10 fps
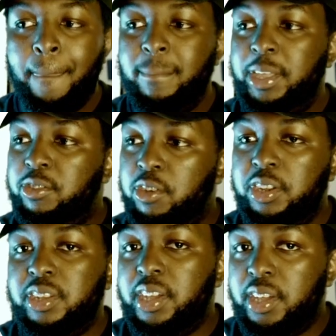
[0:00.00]
he's
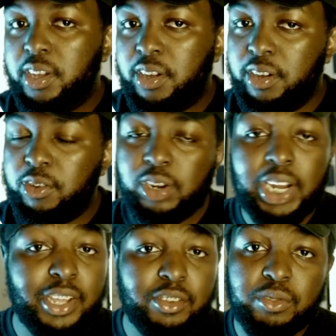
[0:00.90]
going to get
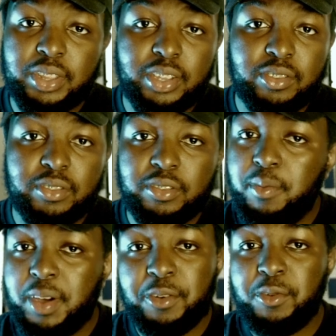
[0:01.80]
clients with this, no
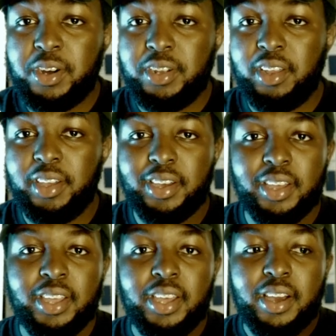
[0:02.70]
matter what. Like,
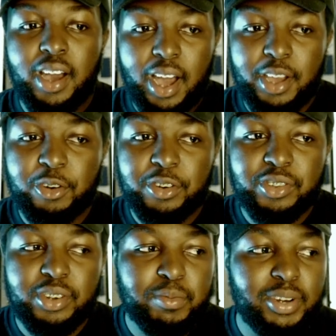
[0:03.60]
I
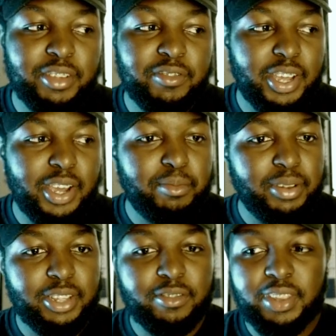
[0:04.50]
honestly believe that. I
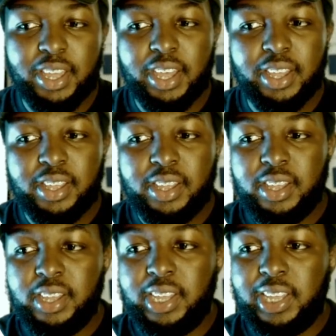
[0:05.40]
believe that
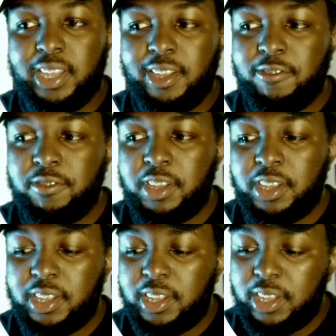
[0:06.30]
if
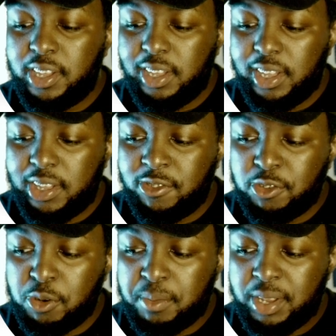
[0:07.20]

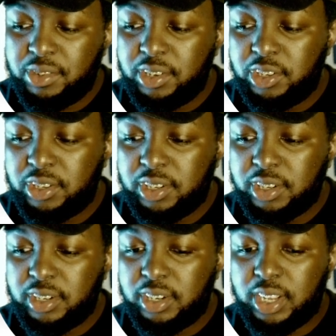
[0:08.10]
your message
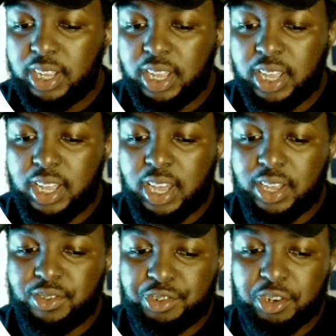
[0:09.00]

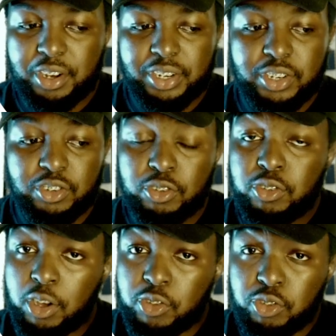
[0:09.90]
is targeted to
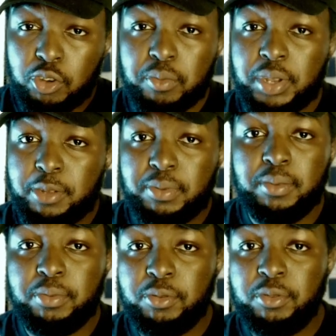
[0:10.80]
so many
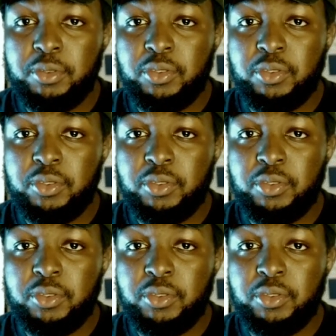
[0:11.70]
people,